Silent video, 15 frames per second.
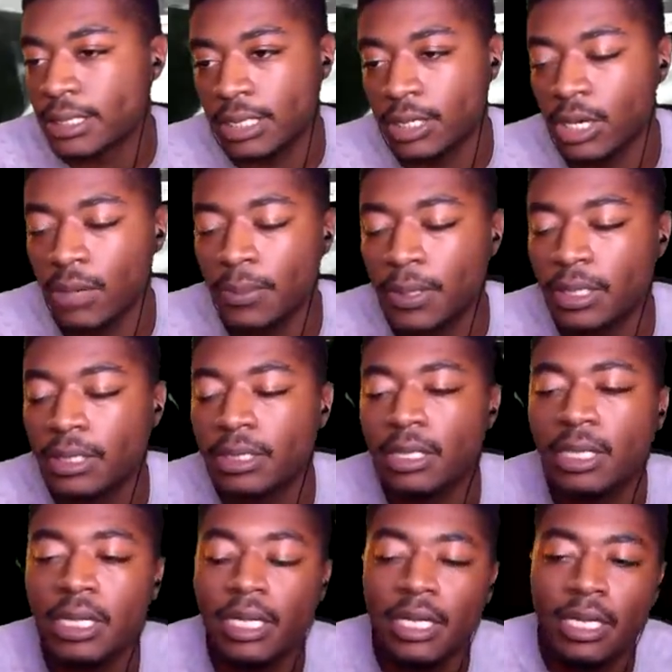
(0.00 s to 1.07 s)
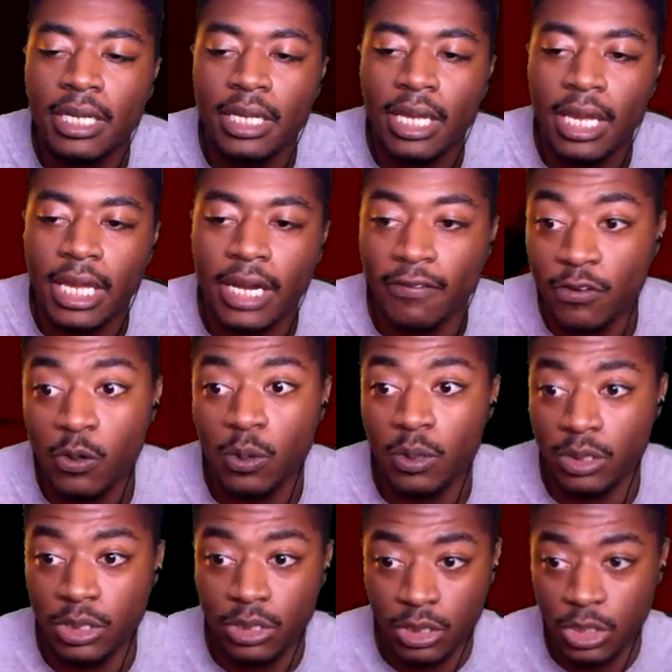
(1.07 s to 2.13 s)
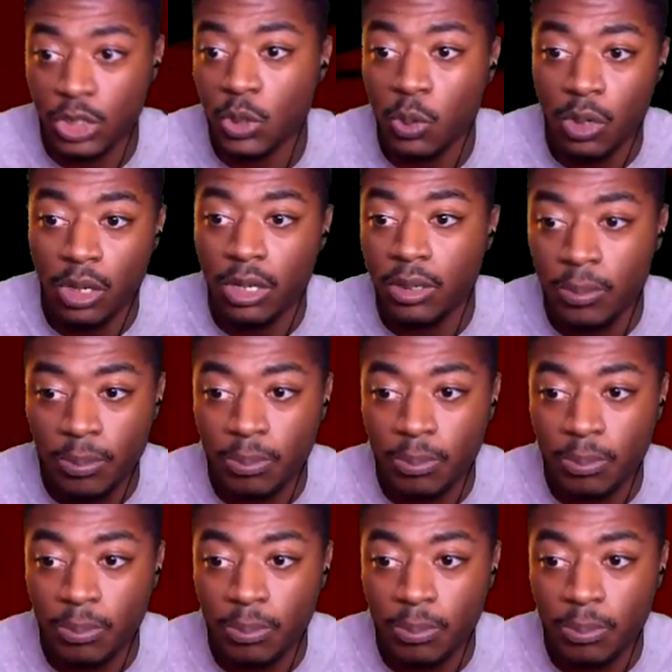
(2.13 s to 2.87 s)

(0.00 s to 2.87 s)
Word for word: you know what I mean? And of course, the story